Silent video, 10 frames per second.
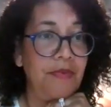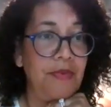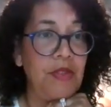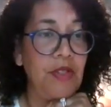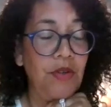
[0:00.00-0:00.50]

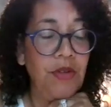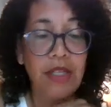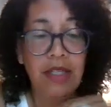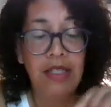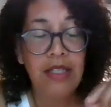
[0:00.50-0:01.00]
So
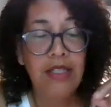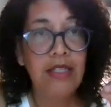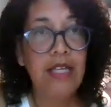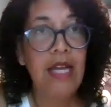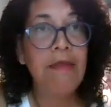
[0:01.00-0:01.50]

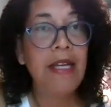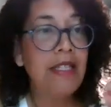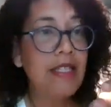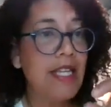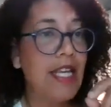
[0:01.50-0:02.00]
am I
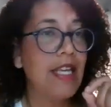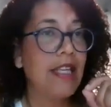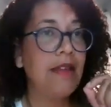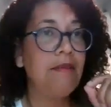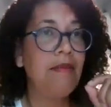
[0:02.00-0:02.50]
going
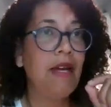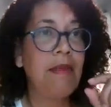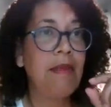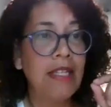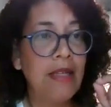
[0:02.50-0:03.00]

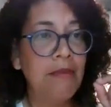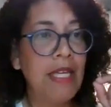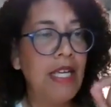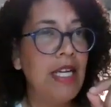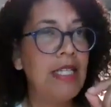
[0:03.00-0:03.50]
to
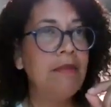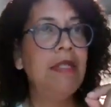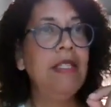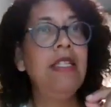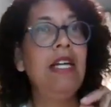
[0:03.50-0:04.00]

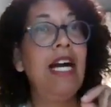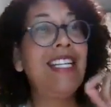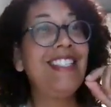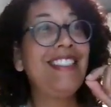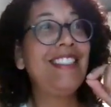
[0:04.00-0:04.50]
become
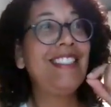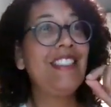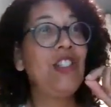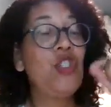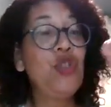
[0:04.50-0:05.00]
a
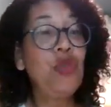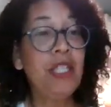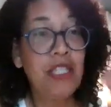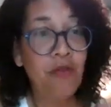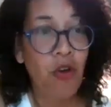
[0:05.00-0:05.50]
student of